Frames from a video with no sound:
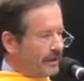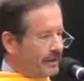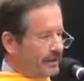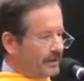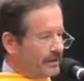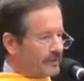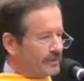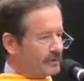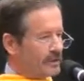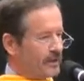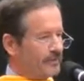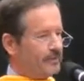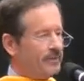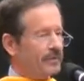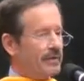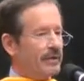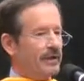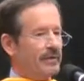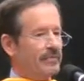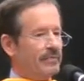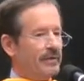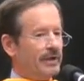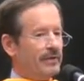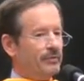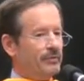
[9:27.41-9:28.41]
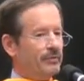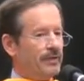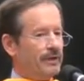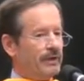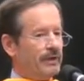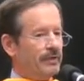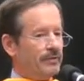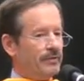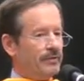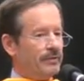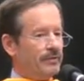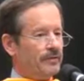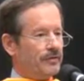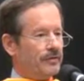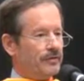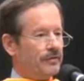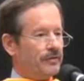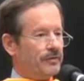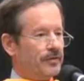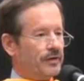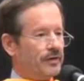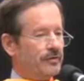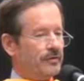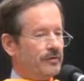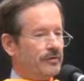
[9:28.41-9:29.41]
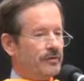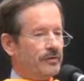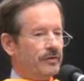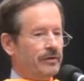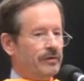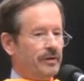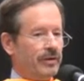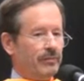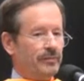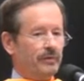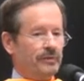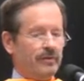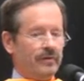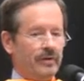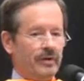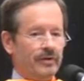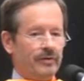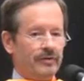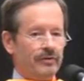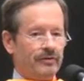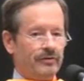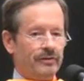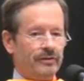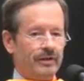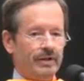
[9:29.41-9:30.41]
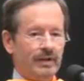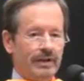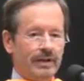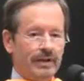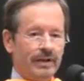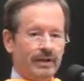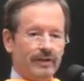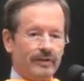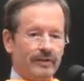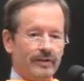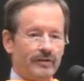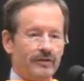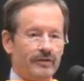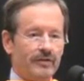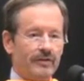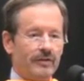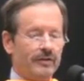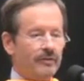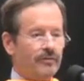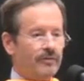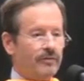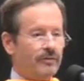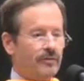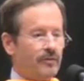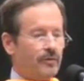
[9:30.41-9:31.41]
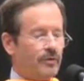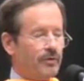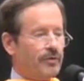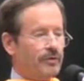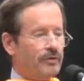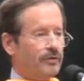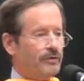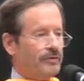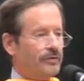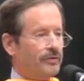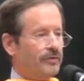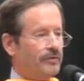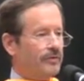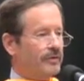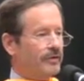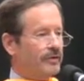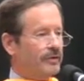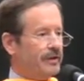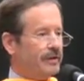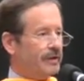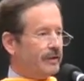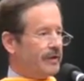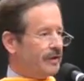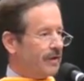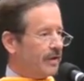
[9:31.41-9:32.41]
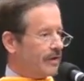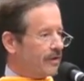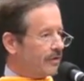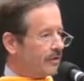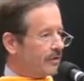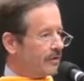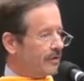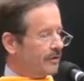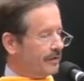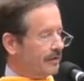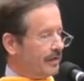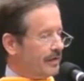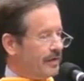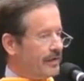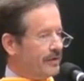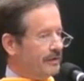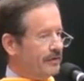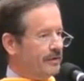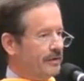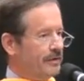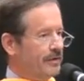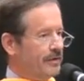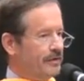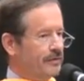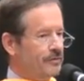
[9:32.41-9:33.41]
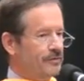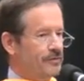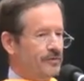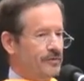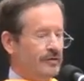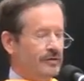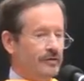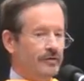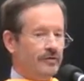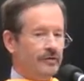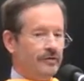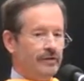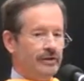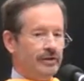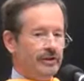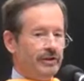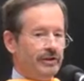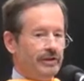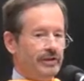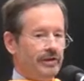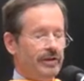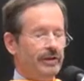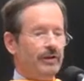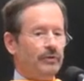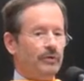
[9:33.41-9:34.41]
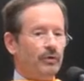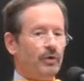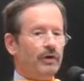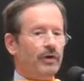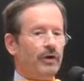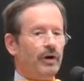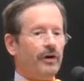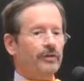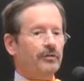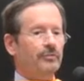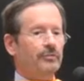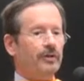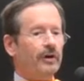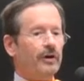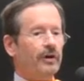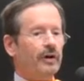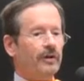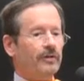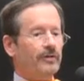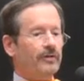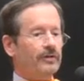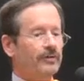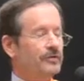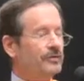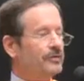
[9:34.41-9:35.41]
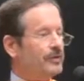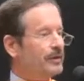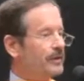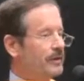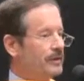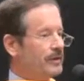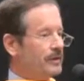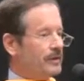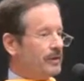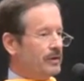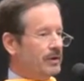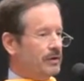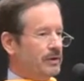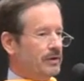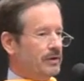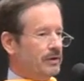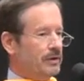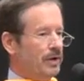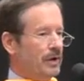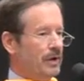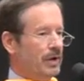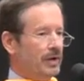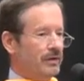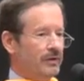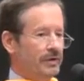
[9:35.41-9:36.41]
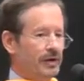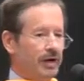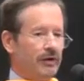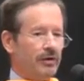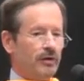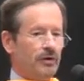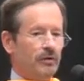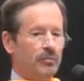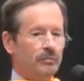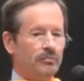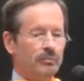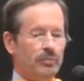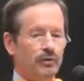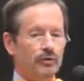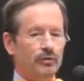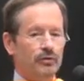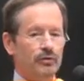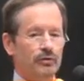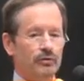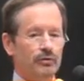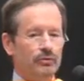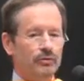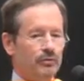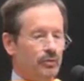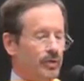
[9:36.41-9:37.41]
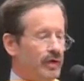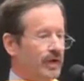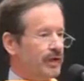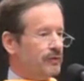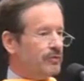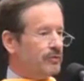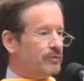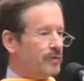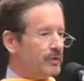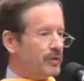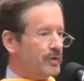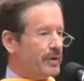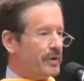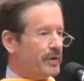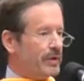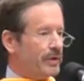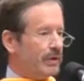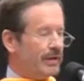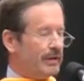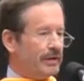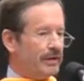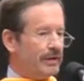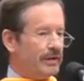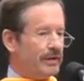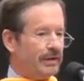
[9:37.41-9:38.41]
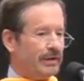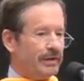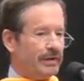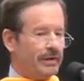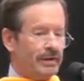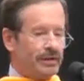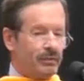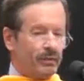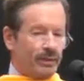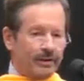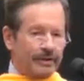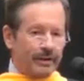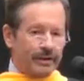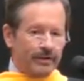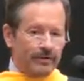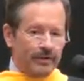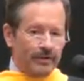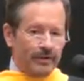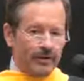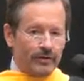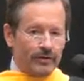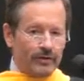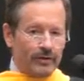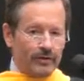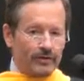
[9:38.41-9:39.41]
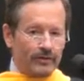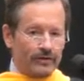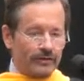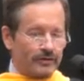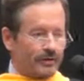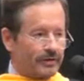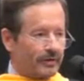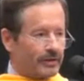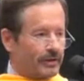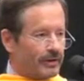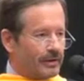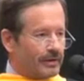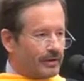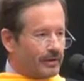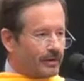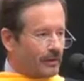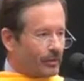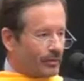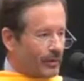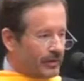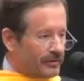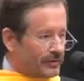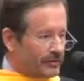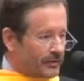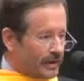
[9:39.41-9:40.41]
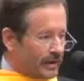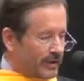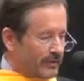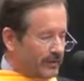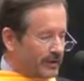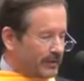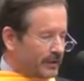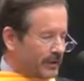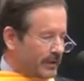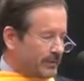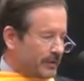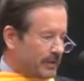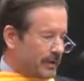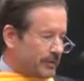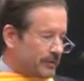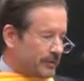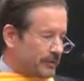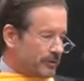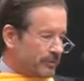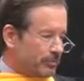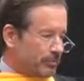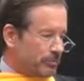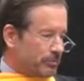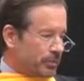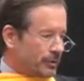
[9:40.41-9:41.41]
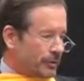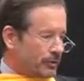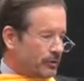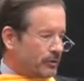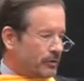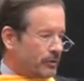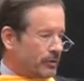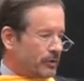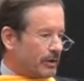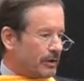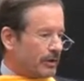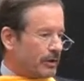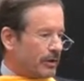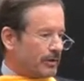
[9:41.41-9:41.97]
Except they made one interesting observation. As I said, there were 4 units to DNA called ATGC. We'll call them colors, yellow, blue, red, green. And what they noticed was that every time there was a blue